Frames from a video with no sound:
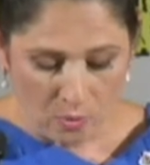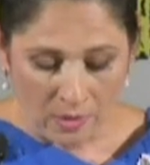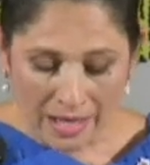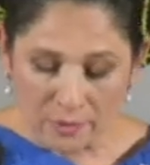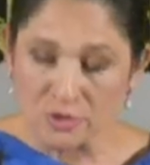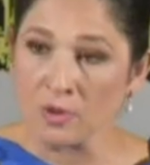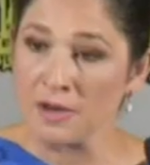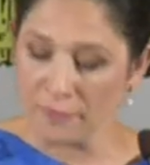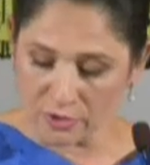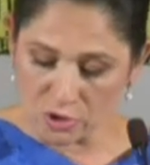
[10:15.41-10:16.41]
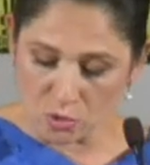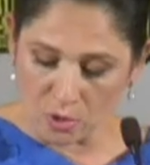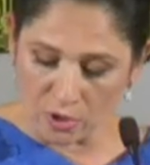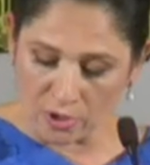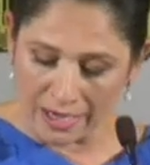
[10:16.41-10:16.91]
When I was running for
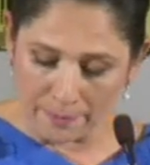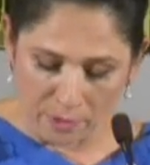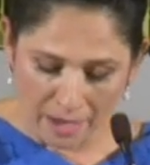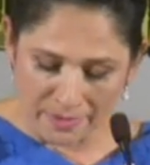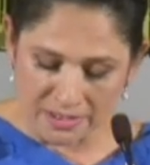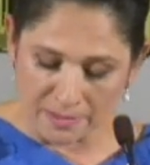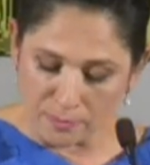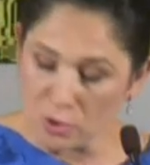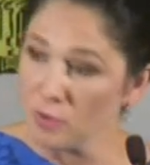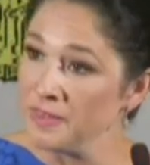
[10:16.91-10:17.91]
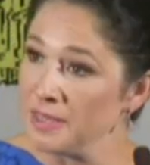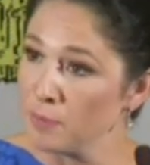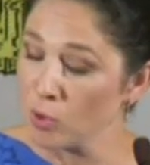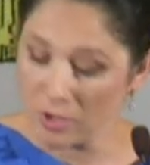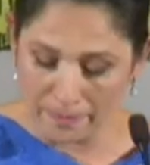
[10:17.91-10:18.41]
comptroller, I promised to move the
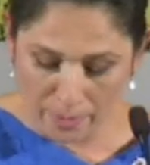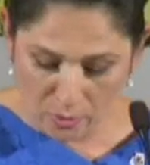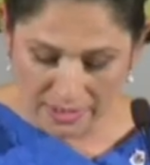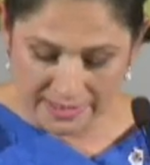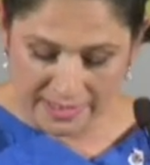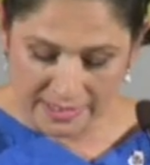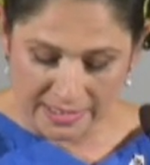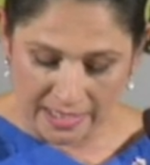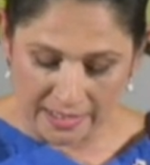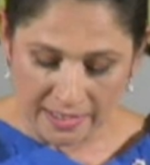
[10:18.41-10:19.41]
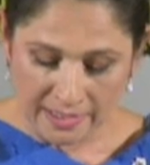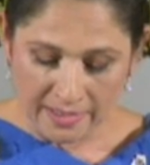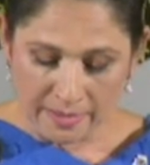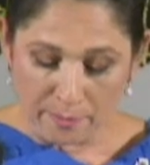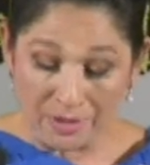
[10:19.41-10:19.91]
employee bonuses that
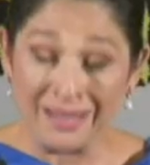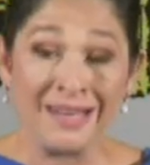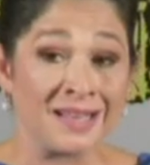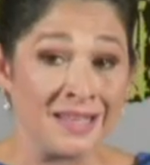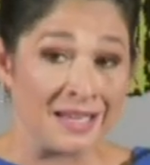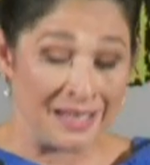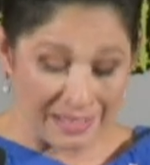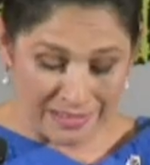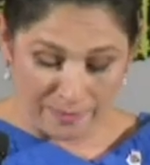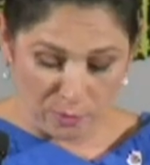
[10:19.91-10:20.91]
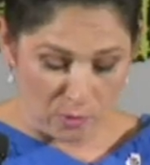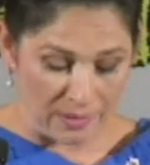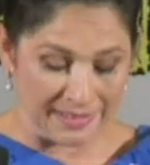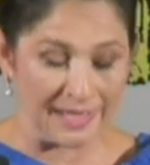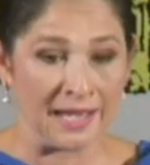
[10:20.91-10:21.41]
politically connected
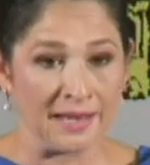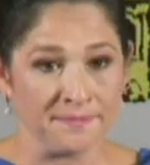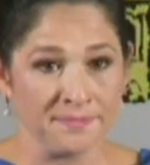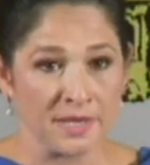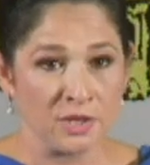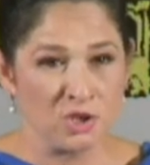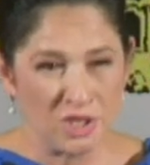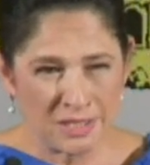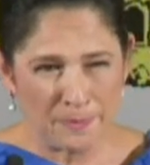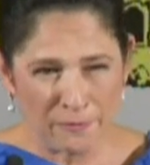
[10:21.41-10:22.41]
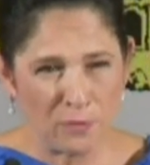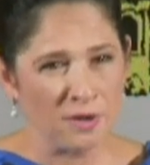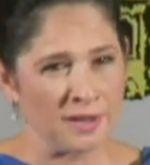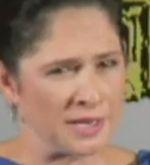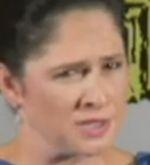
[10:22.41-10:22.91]
employees got just before
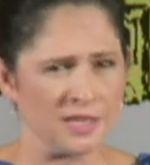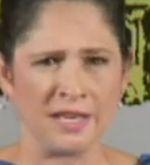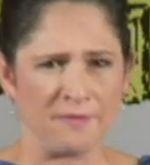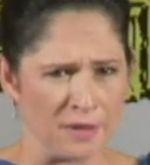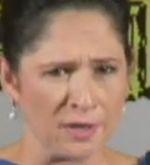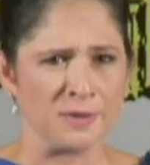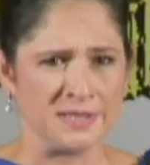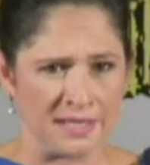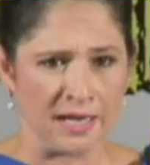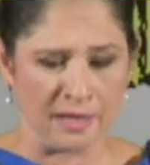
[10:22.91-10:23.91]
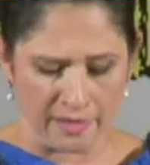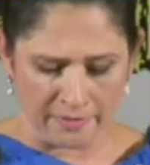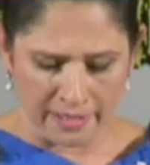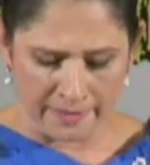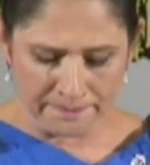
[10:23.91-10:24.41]
election day, very coincidentally,
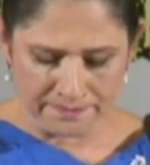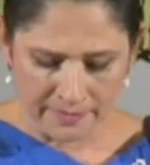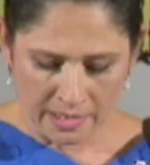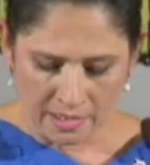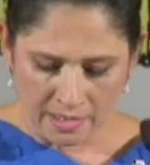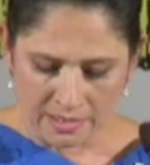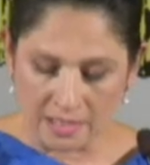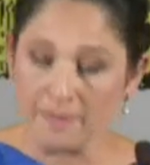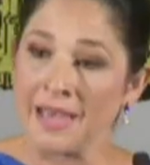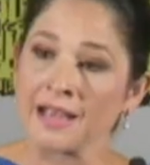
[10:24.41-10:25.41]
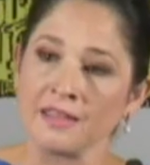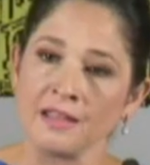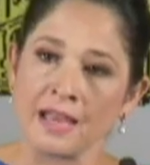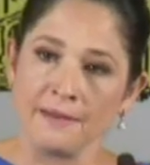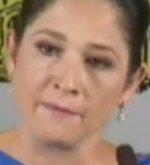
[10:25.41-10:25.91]
right? To the back of the
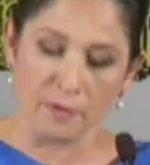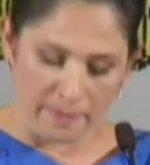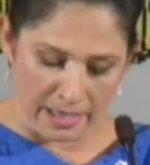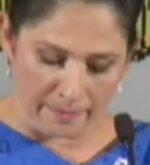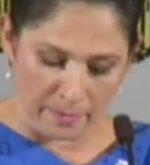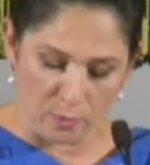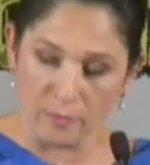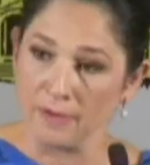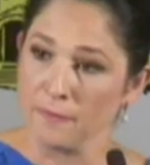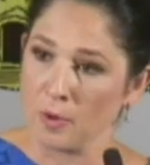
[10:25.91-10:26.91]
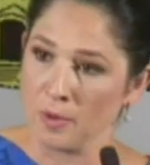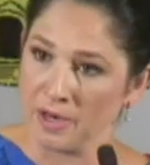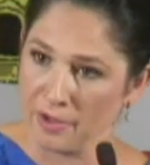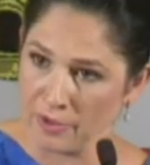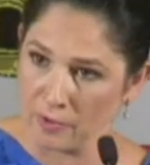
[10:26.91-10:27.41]
line for payment moving forward
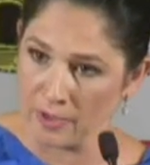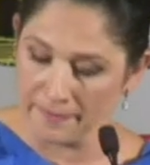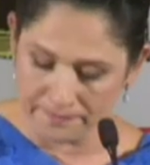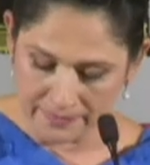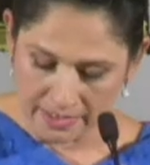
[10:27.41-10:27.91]
in Illinois.